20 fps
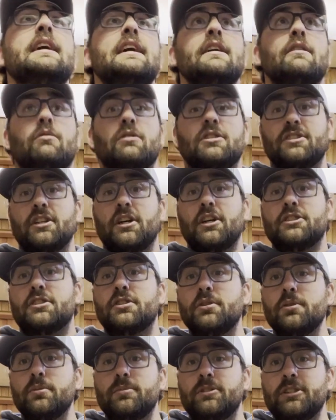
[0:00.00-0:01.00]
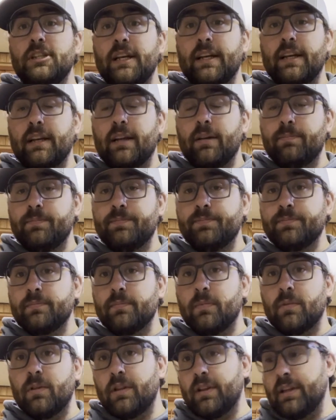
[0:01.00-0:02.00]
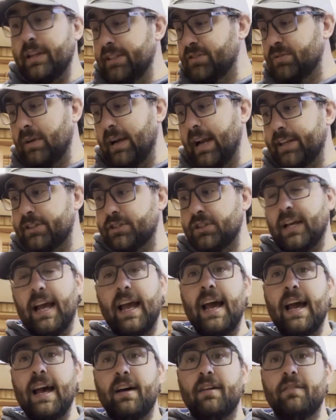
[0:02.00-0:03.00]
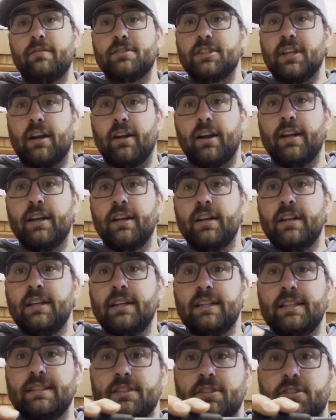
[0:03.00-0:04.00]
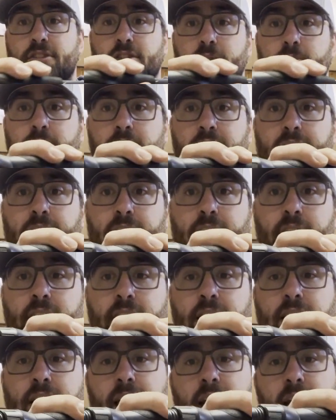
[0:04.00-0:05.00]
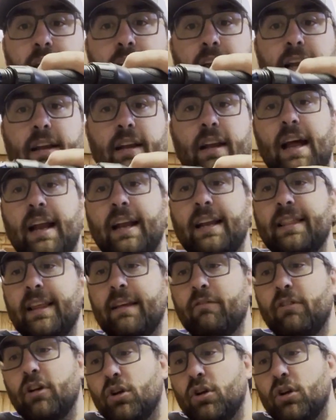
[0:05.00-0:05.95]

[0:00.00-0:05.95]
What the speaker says: Was a tube jig. This one actually I have, is a tube jig. And anything with